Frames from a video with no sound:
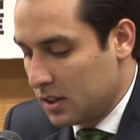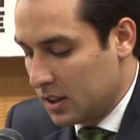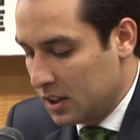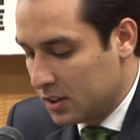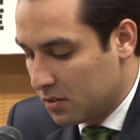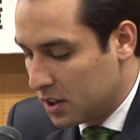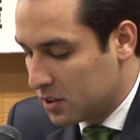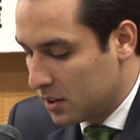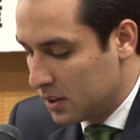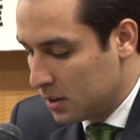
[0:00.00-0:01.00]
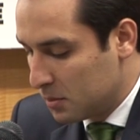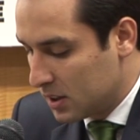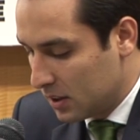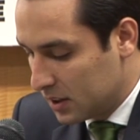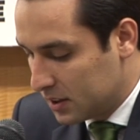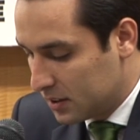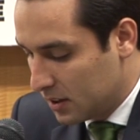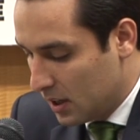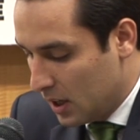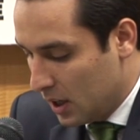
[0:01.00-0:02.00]
in the region in the Middle East,
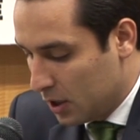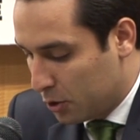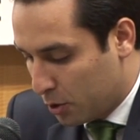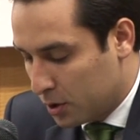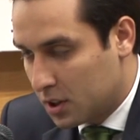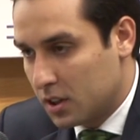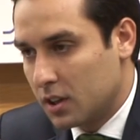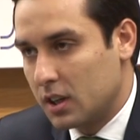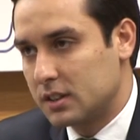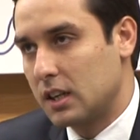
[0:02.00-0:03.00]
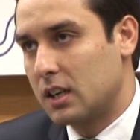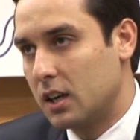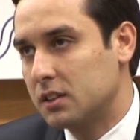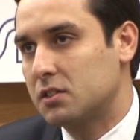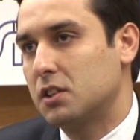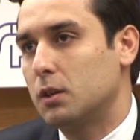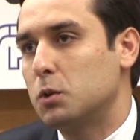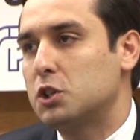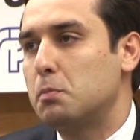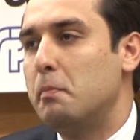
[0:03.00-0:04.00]
Turkey, as a country
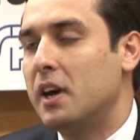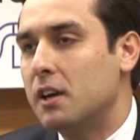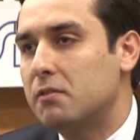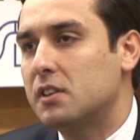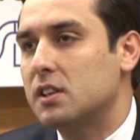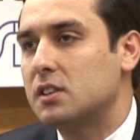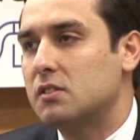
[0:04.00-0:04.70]
which benefited